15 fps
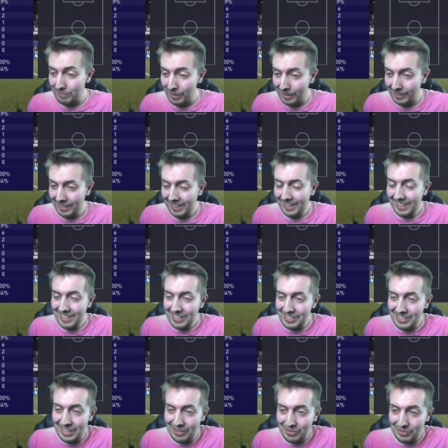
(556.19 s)
But
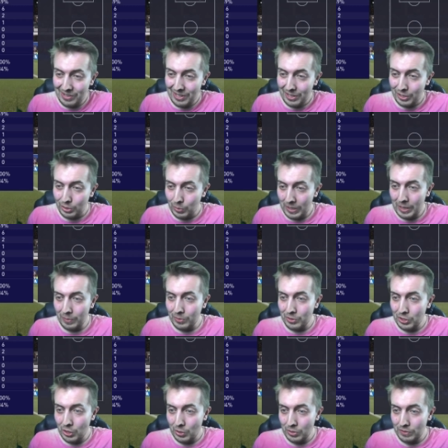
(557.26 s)
still, 21
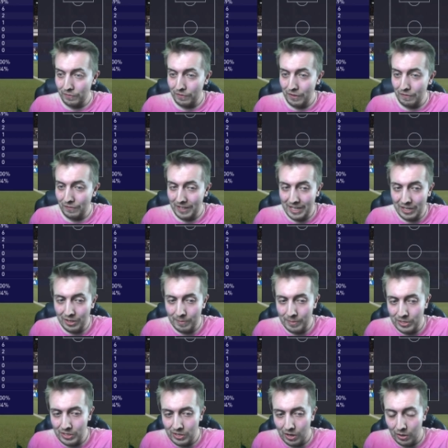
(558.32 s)
shots, 15 of
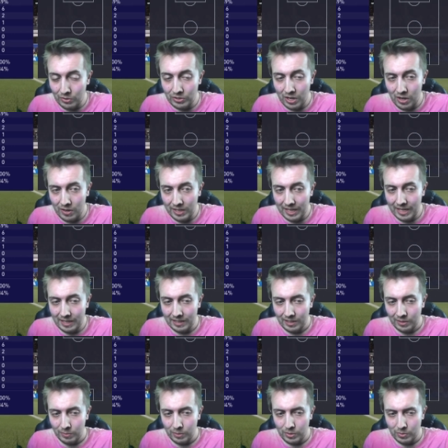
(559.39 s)
them on target.
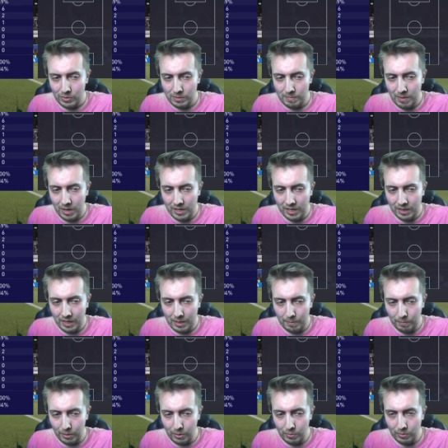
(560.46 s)
Which ones are mine? Are they
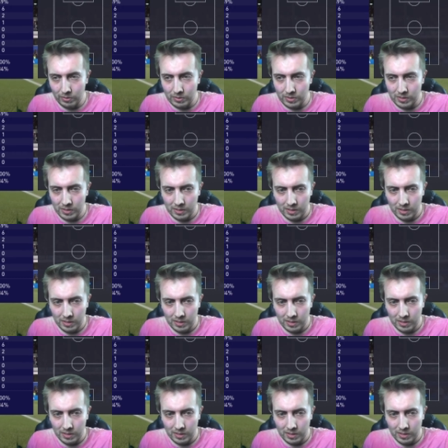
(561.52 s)
blue ones?